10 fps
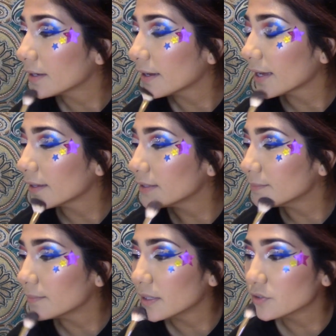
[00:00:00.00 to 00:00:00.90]
I
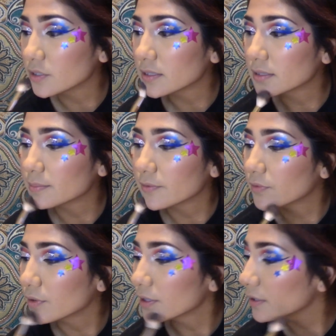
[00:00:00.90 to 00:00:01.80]
had mentioned this
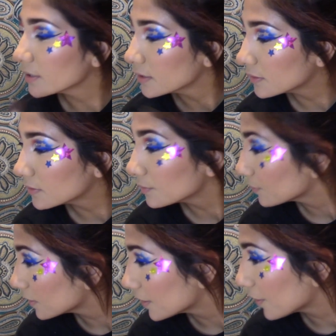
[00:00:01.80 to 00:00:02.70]
before, it's
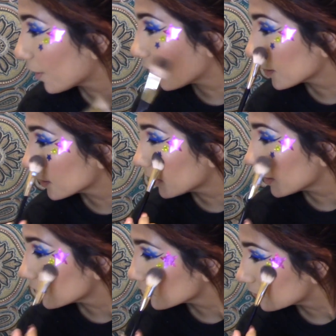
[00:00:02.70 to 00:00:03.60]
really hard to
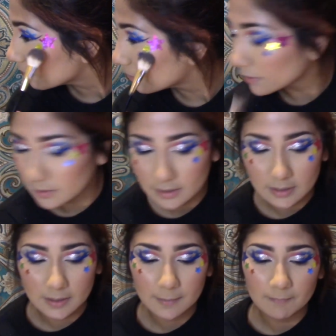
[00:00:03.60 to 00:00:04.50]
like just build it
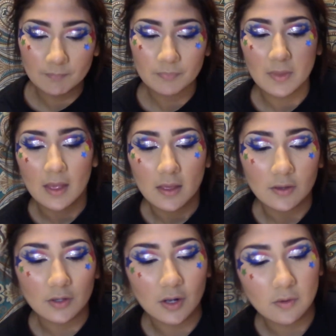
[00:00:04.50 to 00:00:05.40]
up.
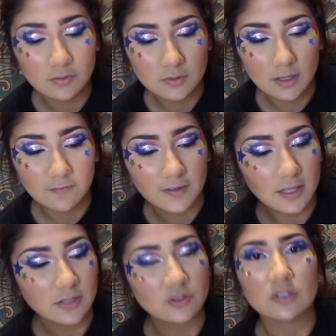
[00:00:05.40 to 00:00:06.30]
You know, I feel
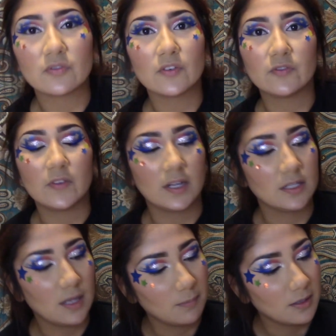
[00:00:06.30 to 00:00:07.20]
like just for fun,
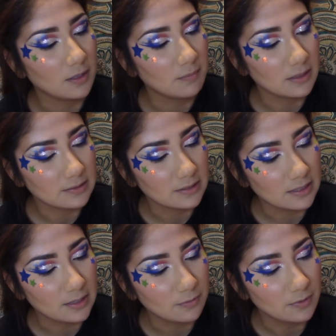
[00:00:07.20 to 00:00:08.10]
I'm going to mix it
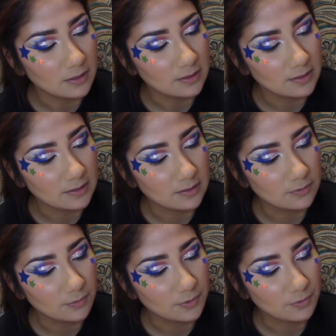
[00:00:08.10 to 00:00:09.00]
in with
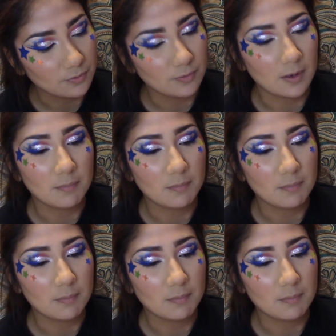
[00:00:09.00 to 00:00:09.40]
this one right